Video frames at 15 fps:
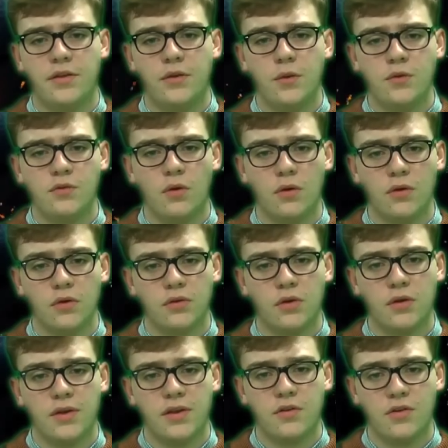a huge role in not
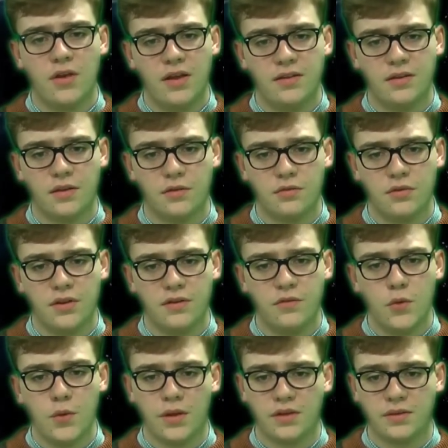only creating a thrilling
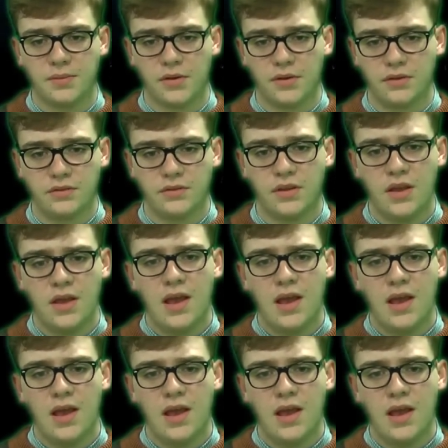viewing experience,